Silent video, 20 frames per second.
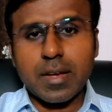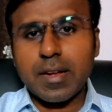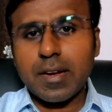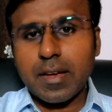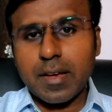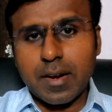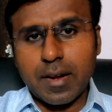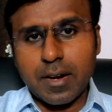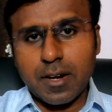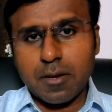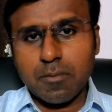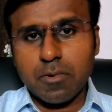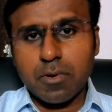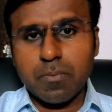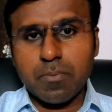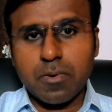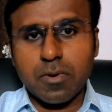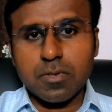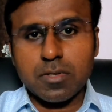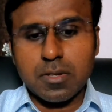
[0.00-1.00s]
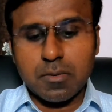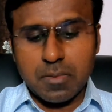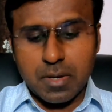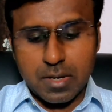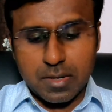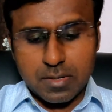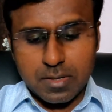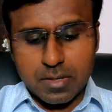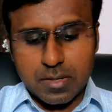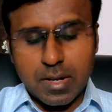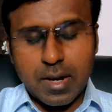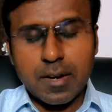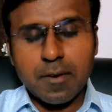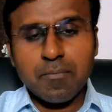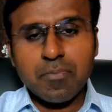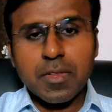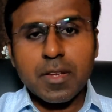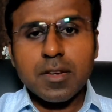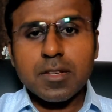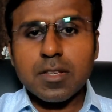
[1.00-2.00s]
what can i write about prosimians is
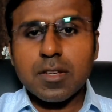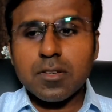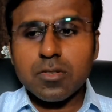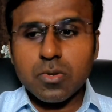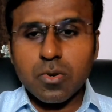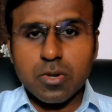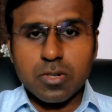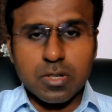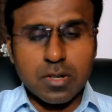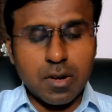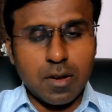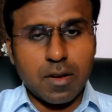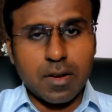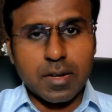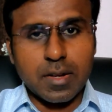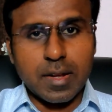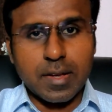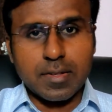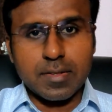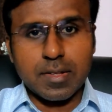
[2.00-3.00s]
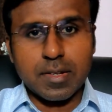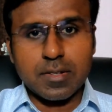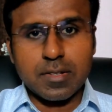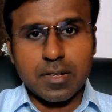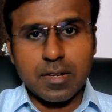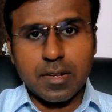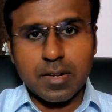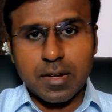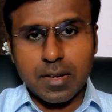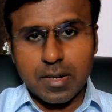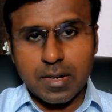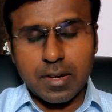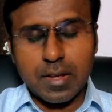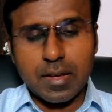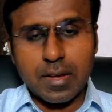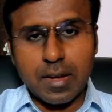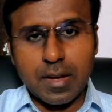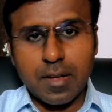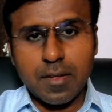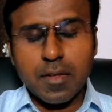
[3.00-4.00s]
that see social organization in
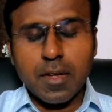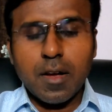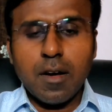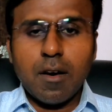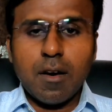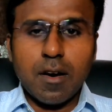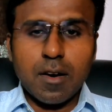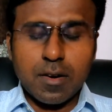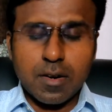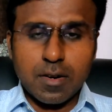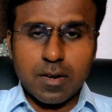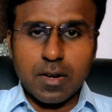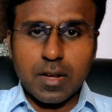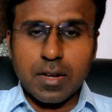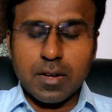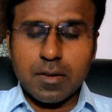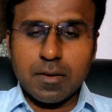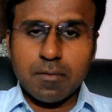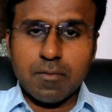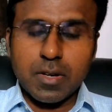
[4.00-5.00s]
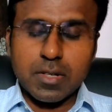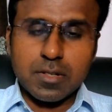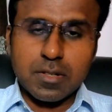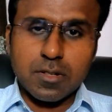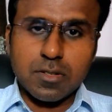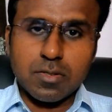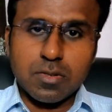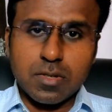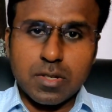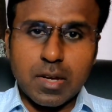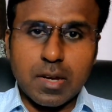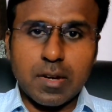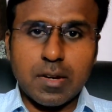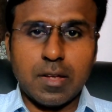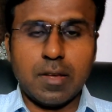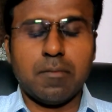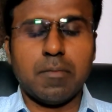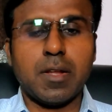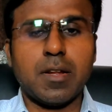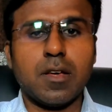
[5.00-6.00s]
india or in western
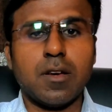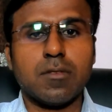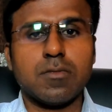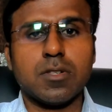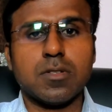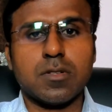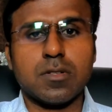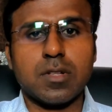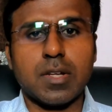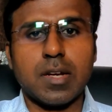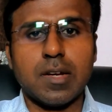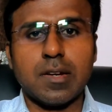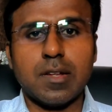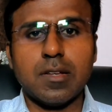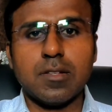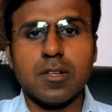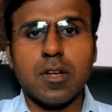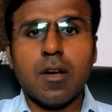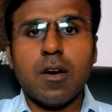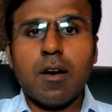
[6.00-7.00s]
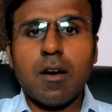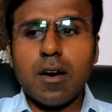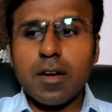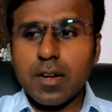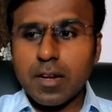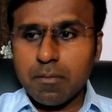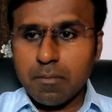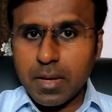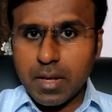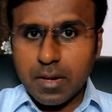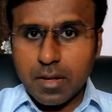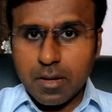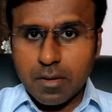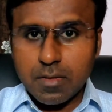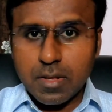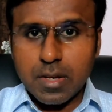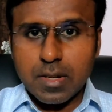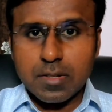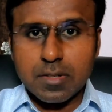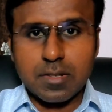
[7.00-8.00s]
society many of the societies or in many
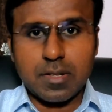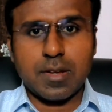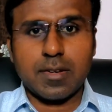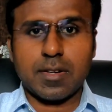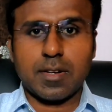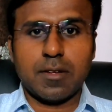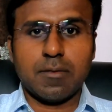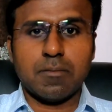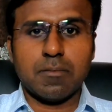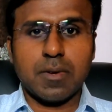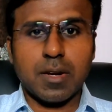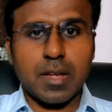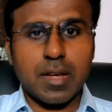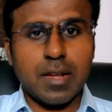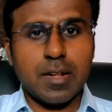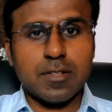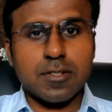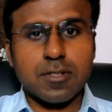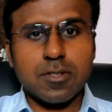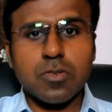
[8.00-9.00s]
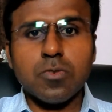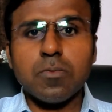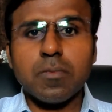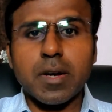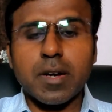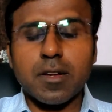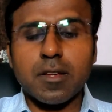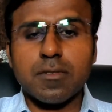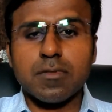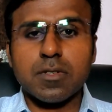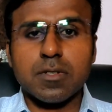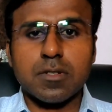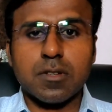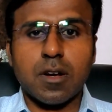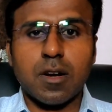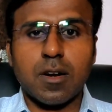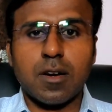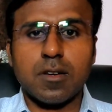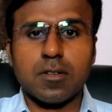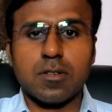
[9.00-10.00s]
of the instagram reels you might have
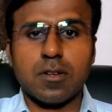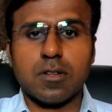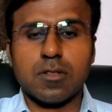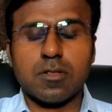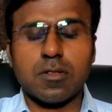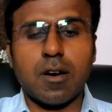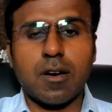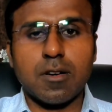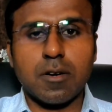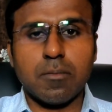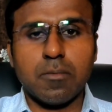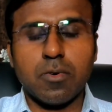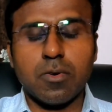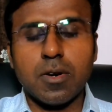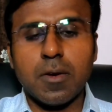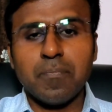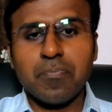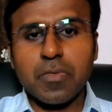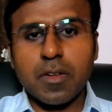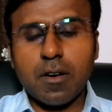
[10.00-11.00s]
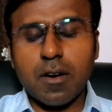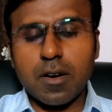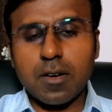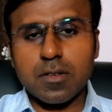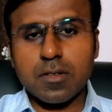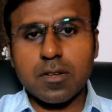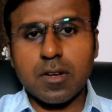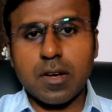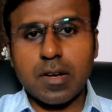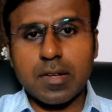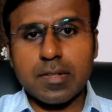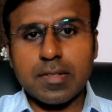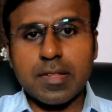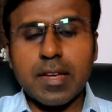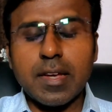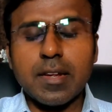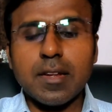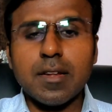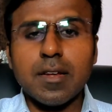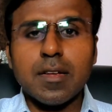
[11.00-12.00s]
uh, thought about or uh,
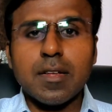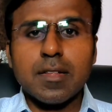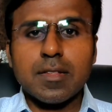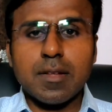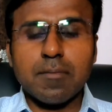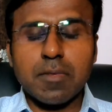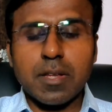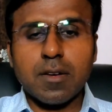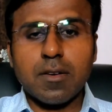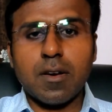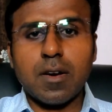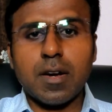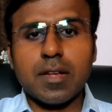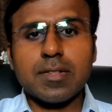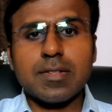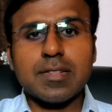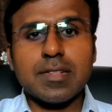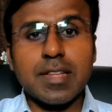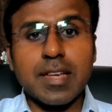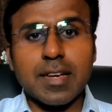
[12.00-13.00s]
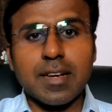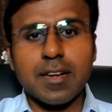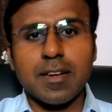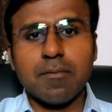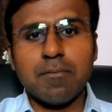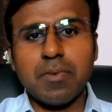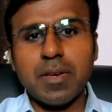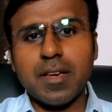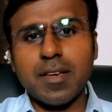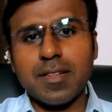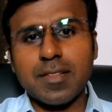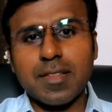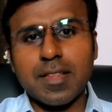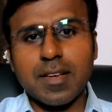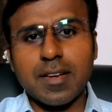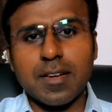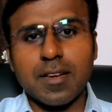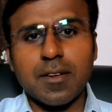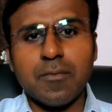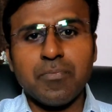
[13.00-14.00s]
seen something called a single being being
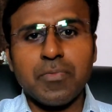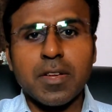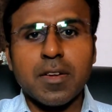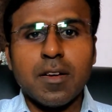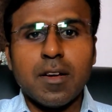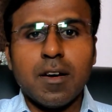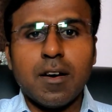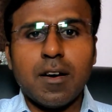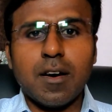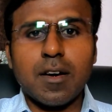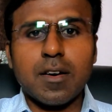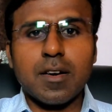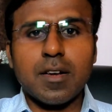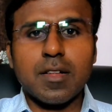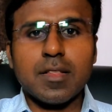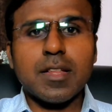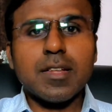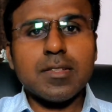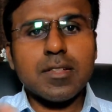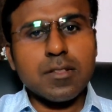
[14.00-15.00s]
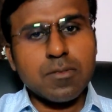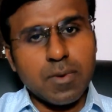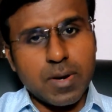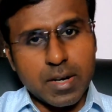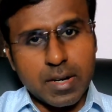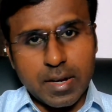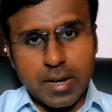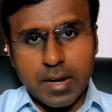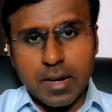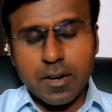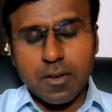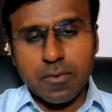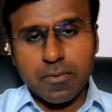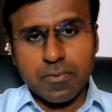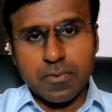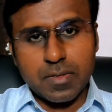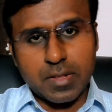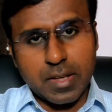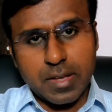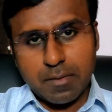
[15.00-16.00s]
single or uh, this is one kind
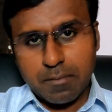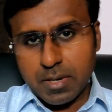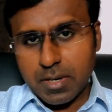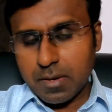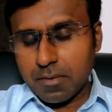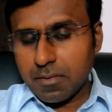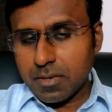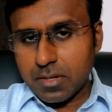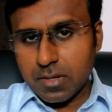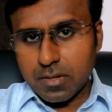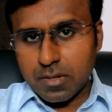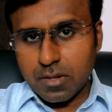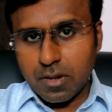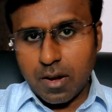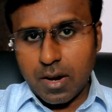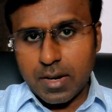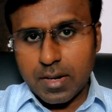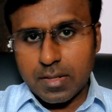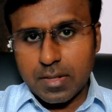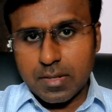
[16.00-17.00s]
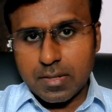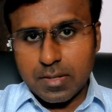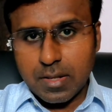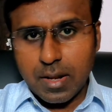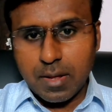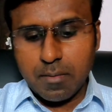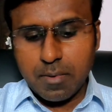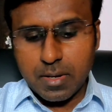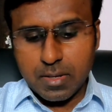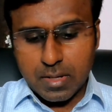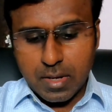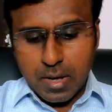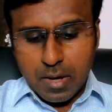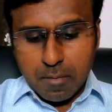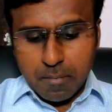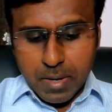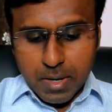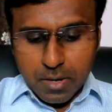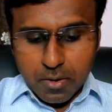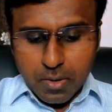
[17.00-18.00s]
of thing but which is not in the syllabus
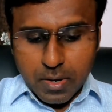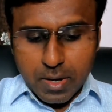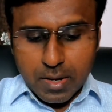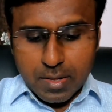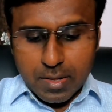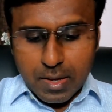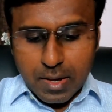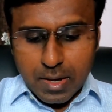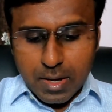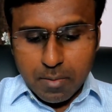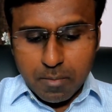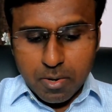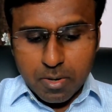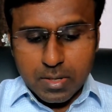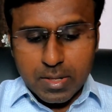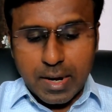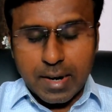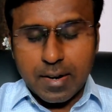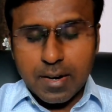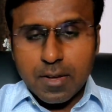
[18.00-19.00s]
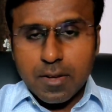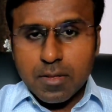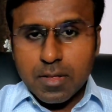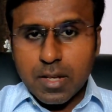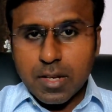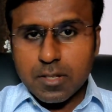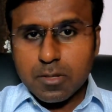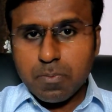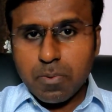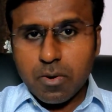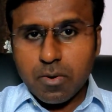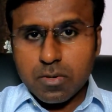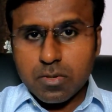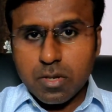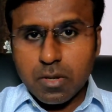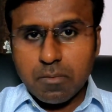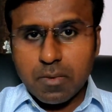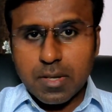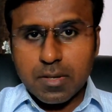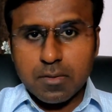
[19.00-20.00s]
but you can think about that these
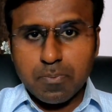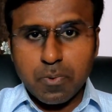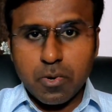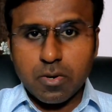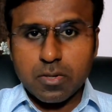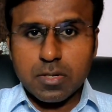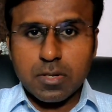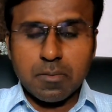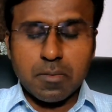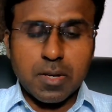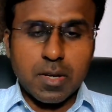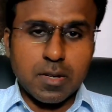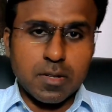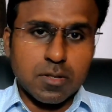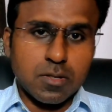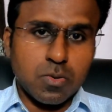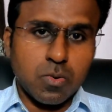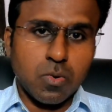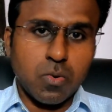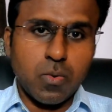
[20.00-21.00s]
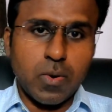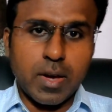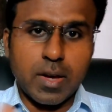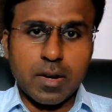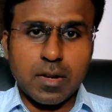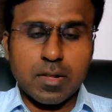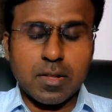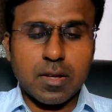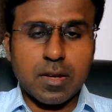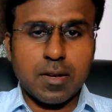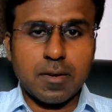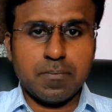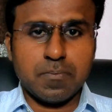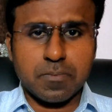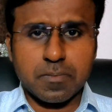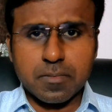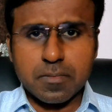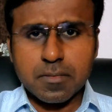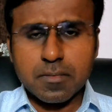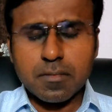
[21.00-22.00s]
prosimians who were in the
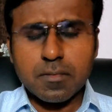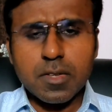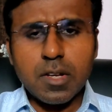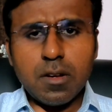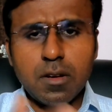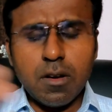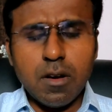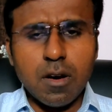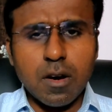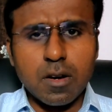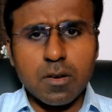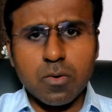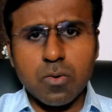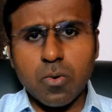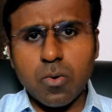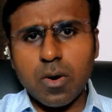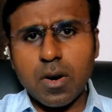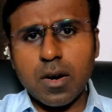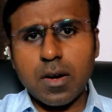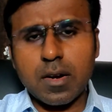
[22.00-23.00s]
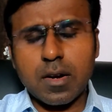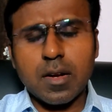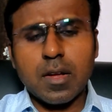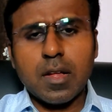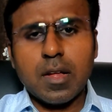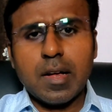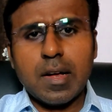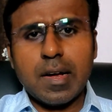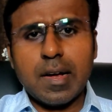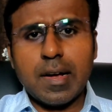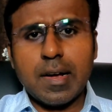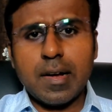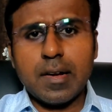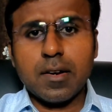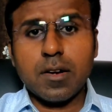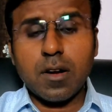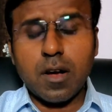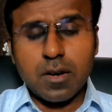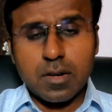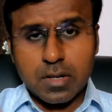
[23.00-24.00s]
or who are
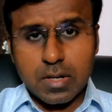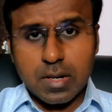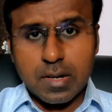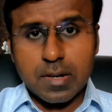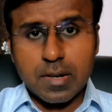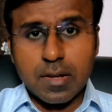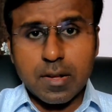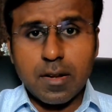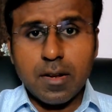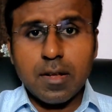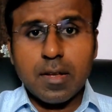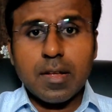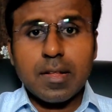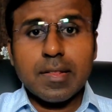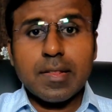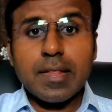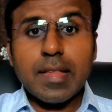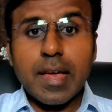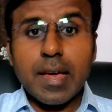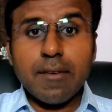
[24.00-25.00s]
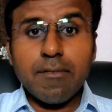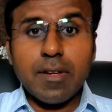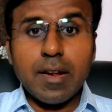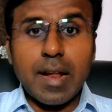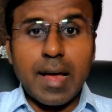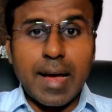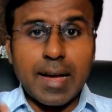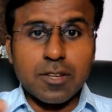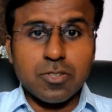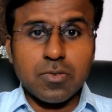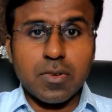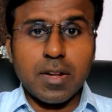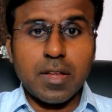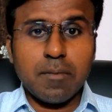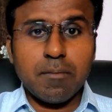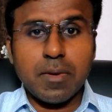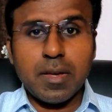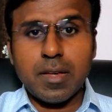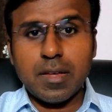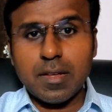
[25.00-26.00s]
uh, nocturnal they will
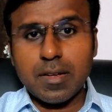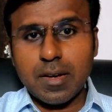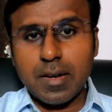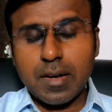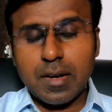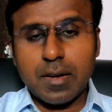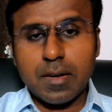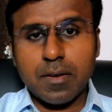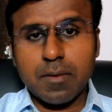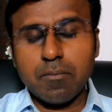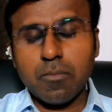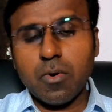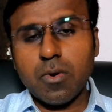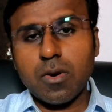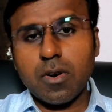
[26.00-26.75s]
actually be uh,